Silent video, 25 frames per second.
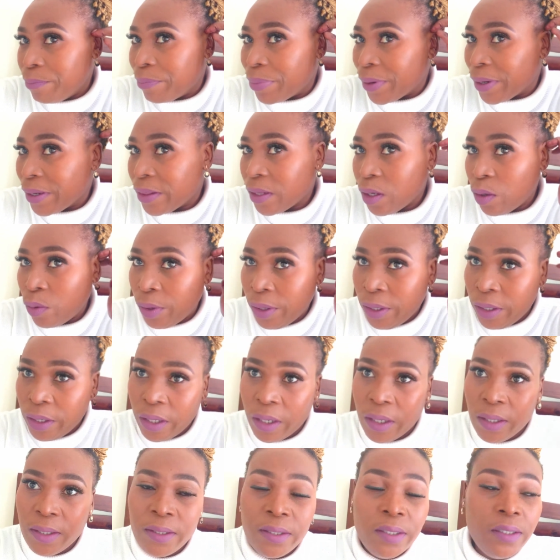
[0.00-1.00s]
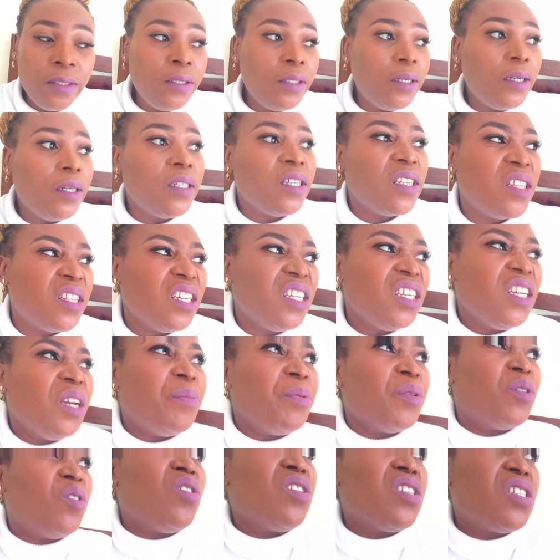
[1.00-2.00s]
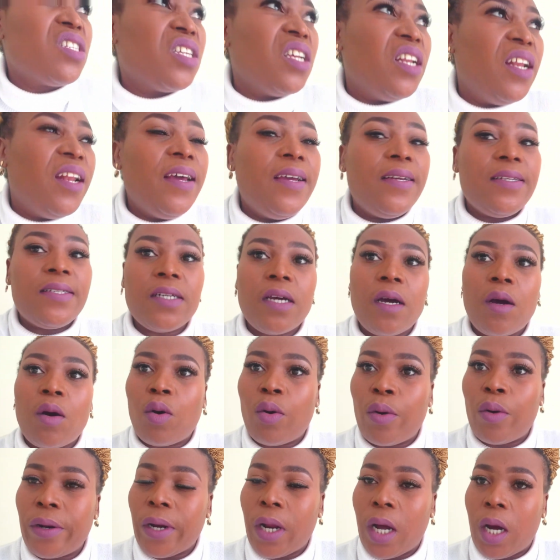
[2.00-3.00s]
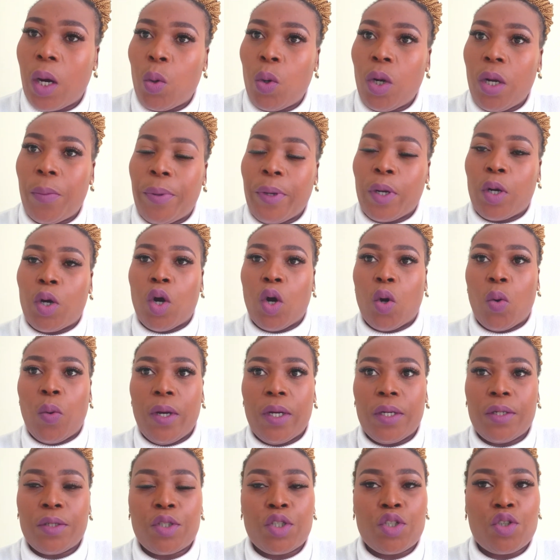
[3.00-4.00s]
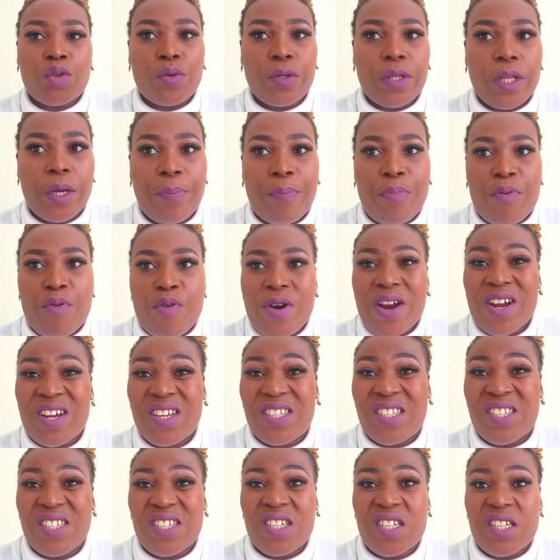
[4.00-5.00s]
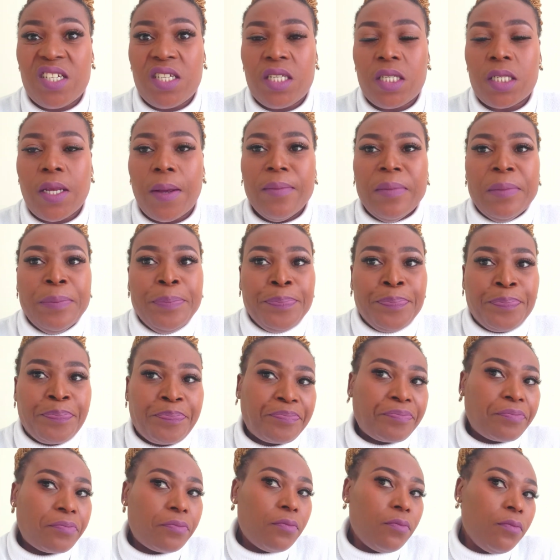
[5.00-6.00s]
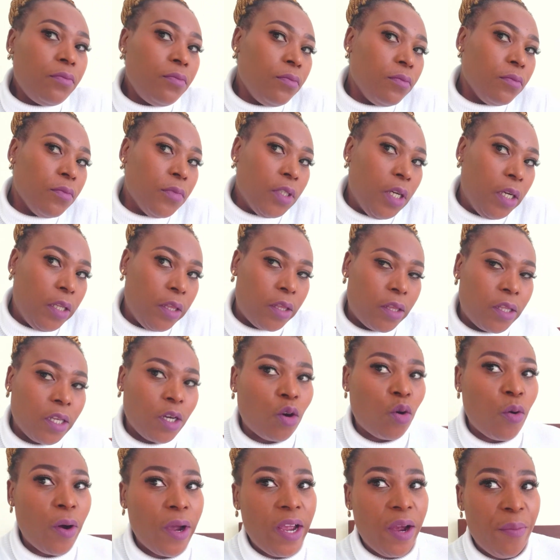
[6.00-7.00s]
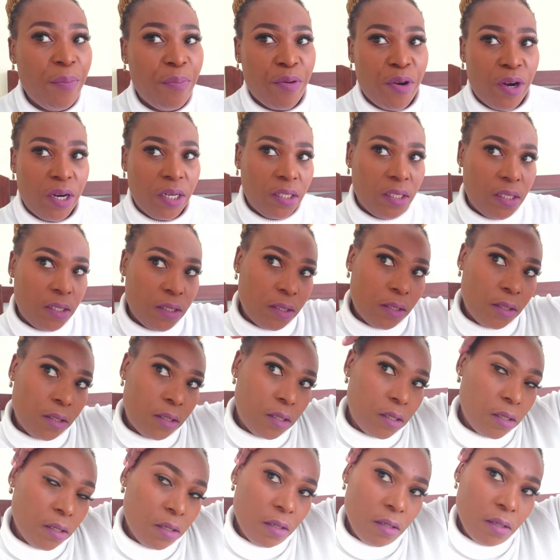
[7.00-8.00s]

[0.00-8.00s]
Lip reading: By the way, any other thing here? Because later on, I will be going to the practice, the choir practice.